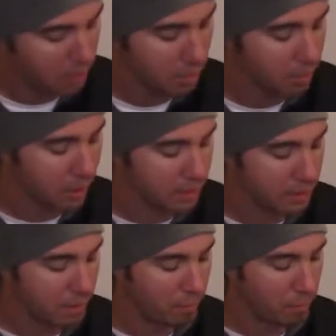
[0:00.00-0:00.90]
Like I
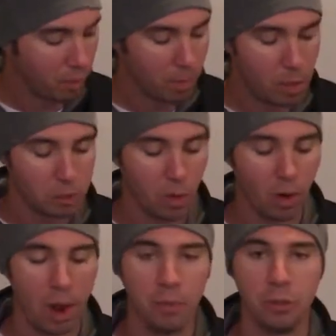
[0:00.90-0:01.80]
said, for the most
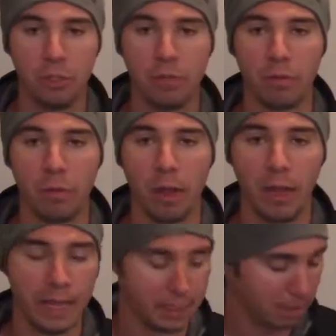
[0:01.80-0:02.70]
part I'm using it for my
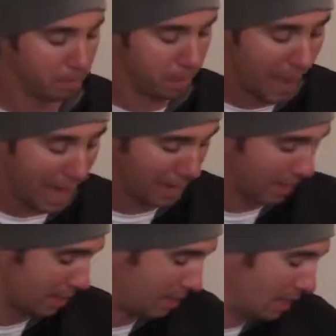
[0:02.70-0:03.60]
legs and back.
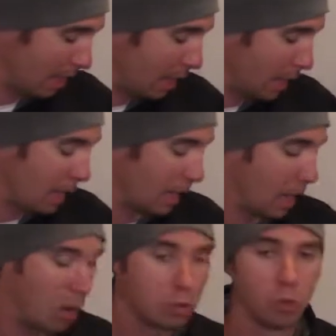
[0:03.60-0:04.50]
I
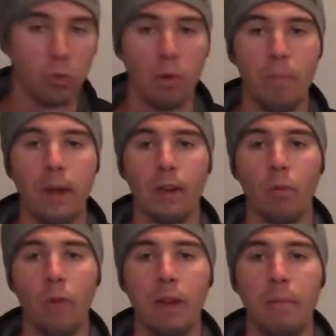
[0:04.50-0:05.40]
also
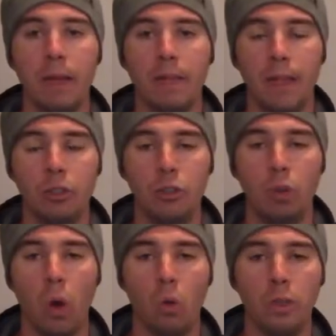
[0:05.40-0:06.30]
recommend that you
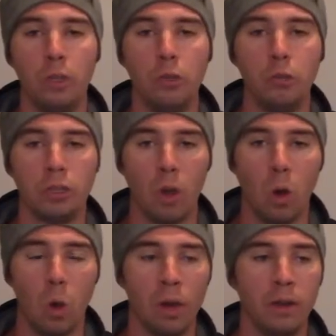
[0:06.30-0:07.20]
only use it
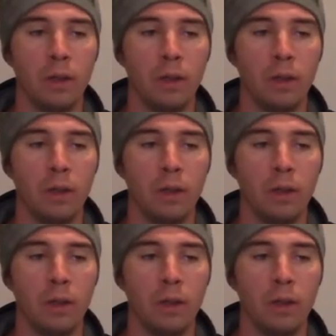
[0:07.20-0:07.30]
on